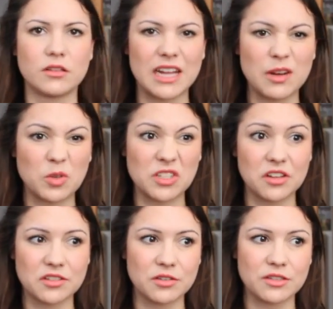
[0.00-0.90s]
That was
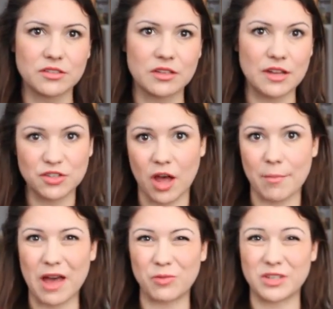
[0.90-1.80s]
also a top
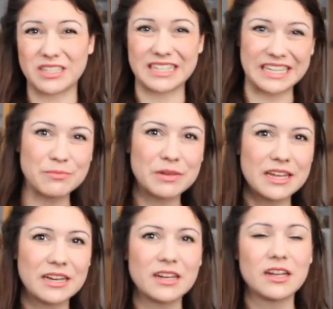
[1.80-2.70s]
I would sleep
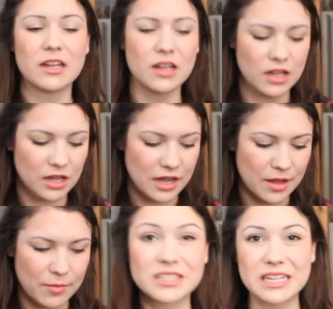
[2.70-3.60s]
in.
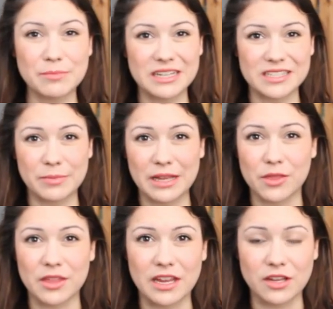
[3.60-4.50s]
Sleeping is a
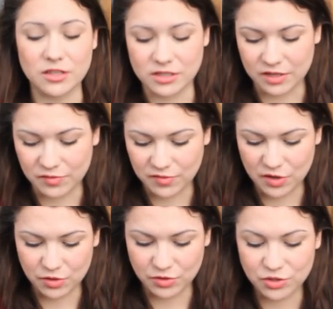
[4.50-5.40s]
big thing, because if
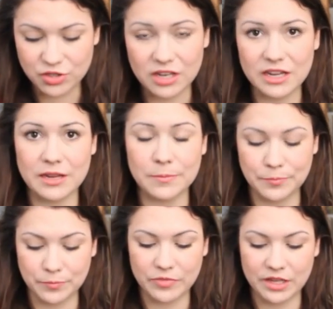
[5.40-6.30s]
you usually
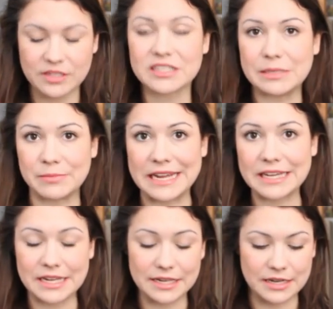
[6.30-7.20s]
sleep
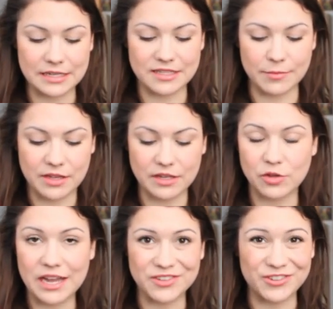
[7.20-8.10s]
naked, that's something you
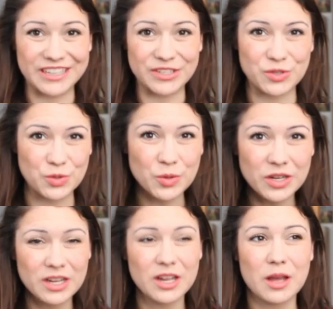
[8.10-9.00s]
can't really
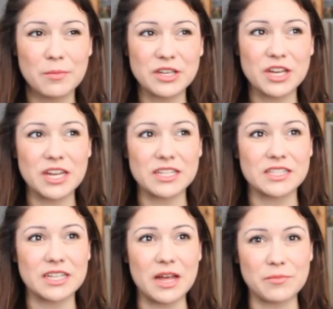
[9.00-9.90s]
do,
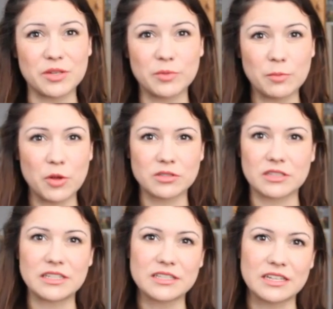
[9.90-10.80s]
because you will
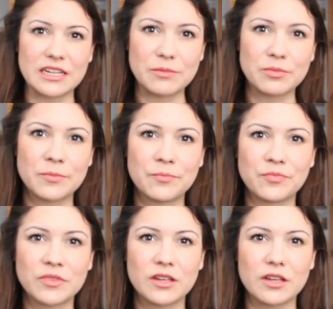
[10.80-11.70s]
mostly sleep
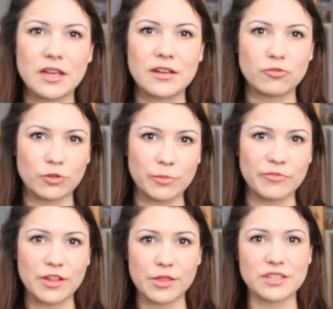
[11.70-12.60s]
in a room
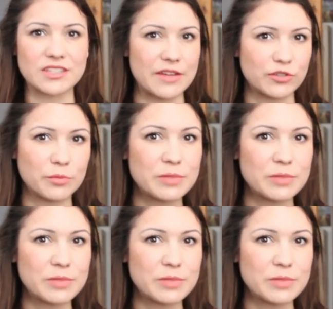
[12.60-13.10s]
with several